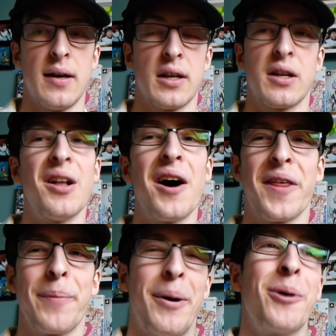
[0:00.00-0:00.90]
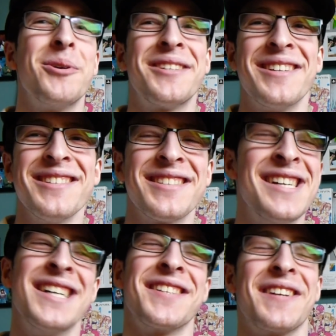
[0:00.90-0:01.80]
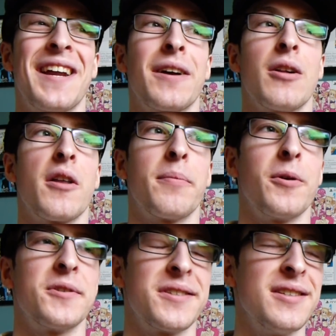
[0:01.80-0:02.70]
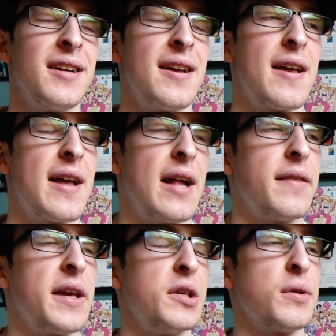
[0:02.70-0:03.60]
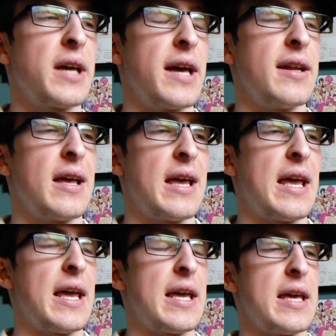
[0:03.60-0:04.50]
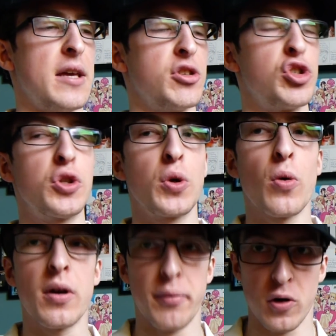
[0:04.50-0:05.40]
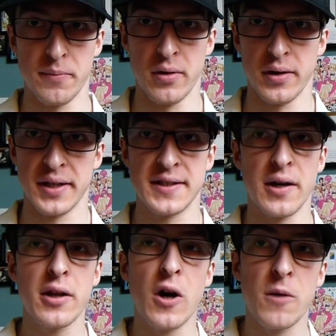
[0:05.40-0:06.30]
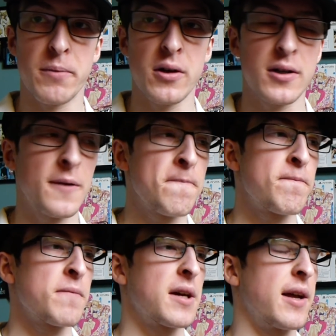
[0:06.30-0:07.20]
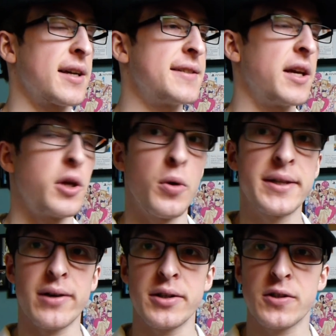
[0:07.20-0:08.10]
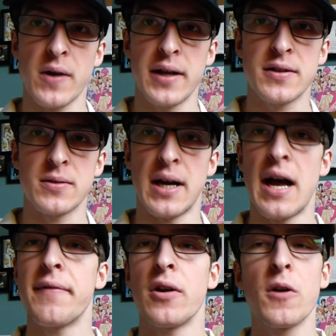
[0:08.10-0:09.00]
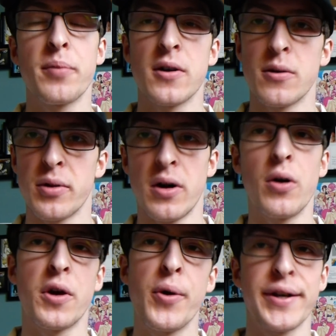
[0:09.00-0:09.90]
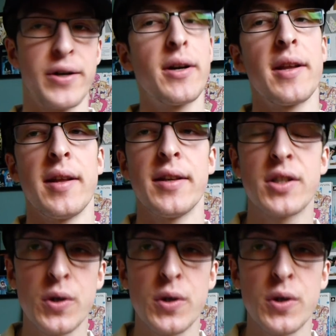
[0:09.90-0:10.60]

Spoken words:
cloth posters, so you get a cloth poster, and then you get a storyboard book. It's not an art book. Like I said, Hugo's art is great, so to have an art book with all Hugo's art in it is